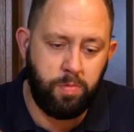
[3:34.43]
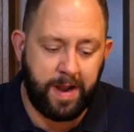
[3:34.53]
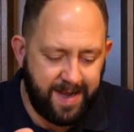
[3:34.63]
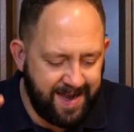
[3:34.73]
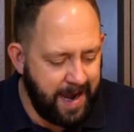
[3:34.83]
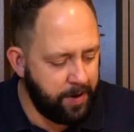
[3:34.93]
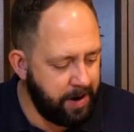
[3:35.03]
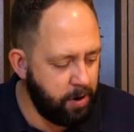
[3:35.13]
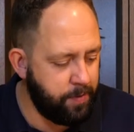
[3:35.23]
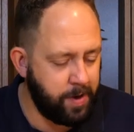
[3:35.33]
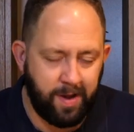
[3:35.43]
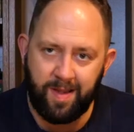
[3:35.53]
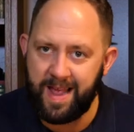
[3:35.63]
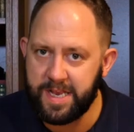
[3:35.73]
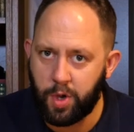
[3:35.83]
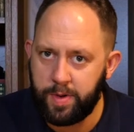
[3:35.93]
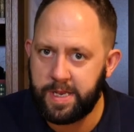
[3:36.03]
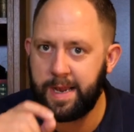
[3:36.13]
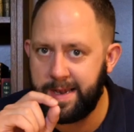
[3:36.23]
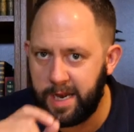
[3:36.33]
Right, now they're open, let's go
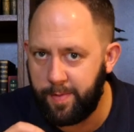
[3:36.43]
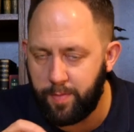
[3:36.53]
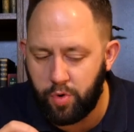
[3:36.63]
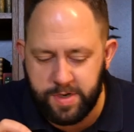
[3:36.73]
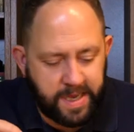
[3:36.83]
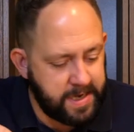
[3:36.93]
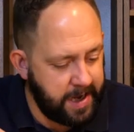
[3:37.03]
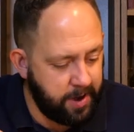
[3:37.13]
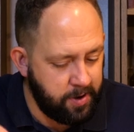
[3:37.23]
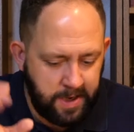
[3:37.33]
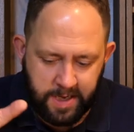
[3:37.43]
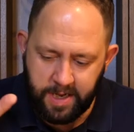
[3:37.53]
into a little bit more detail